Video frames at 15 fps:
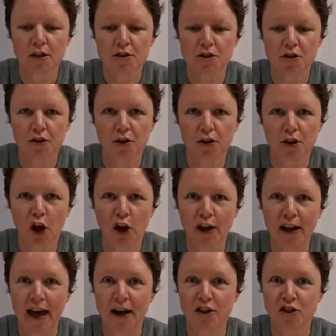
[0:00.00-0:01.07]
to learn
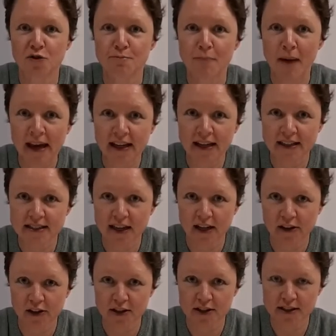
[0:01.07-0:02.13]
how to make a
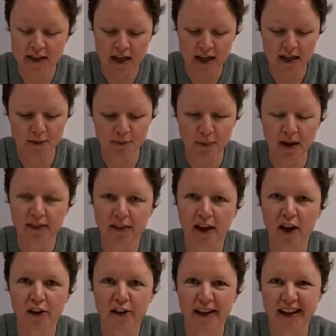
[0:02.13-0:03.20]
sourdough starter, but they
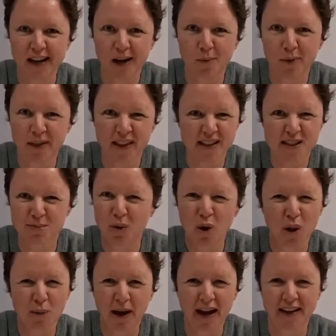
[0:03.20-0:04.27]
only end up with a
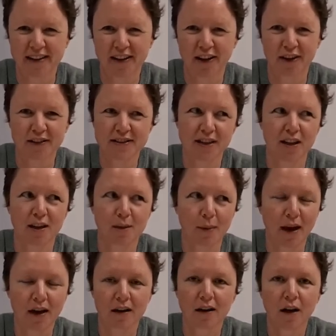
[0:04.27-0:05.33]
small amount, you know, it's only
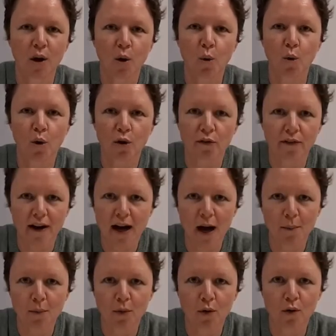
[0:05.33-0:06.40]
about 1/4 of a
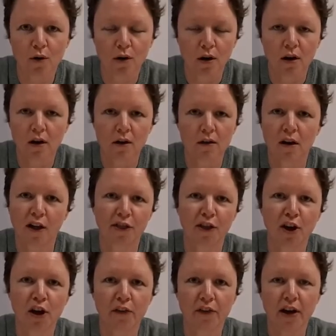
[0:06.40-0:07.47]
cup or
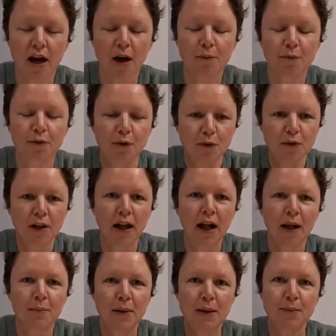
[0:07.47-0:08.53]
1/3 of a cupful.
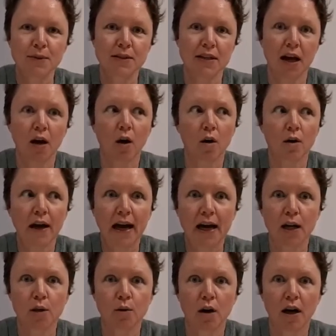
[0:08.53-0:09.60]
People say, oh, how
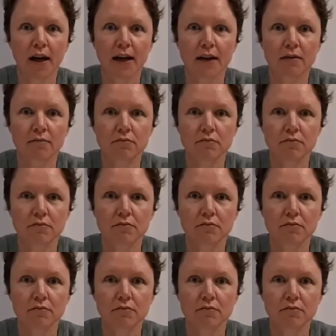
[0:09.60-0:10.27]
do I